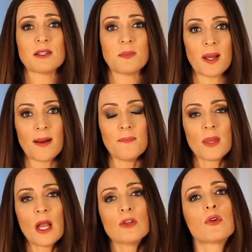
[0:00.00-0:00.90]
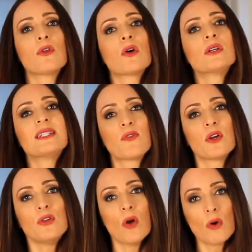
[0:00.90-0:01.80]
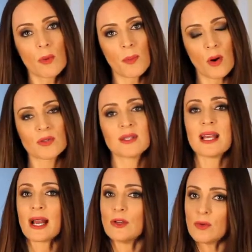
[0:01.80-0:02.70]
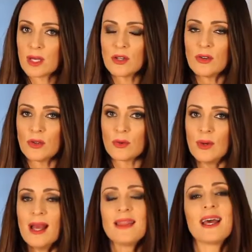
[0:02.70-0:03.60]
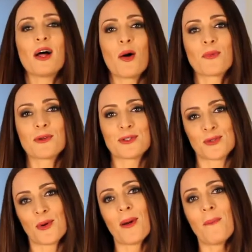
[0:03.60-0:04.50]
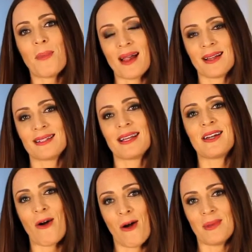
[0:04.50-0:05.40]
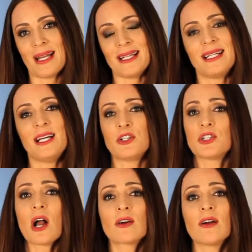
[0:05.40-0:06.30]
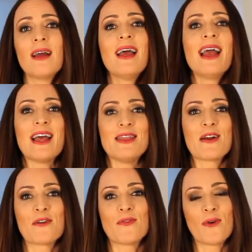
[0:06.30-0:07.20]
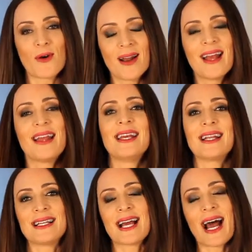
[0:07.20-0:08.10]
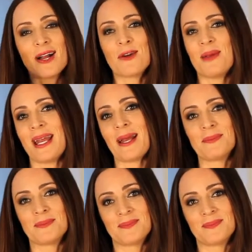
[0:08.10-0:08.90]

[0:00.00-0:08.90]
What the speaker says: spirit. So there are different yoga poses that you can do that help restore balance and harmony to each chakra and therefore the entire being.